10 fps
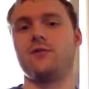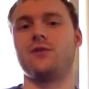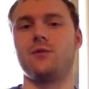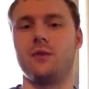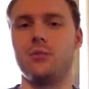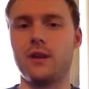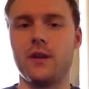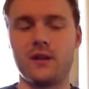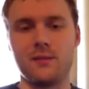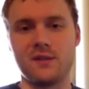So when a
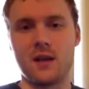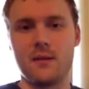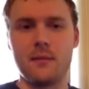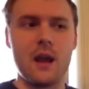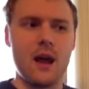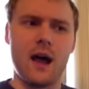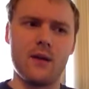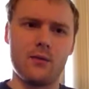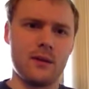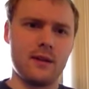player comes up, I
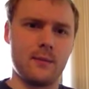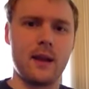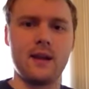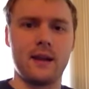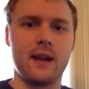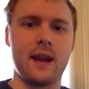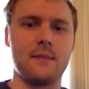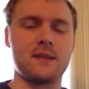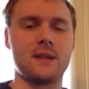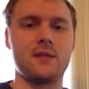don't want them hitting
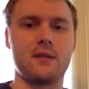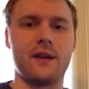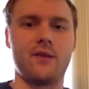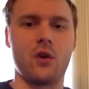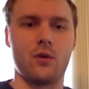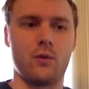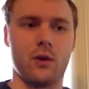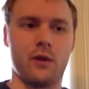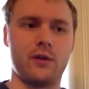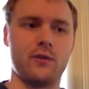games that don't have
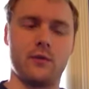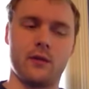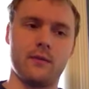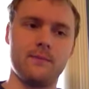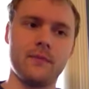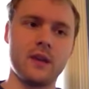artwork, or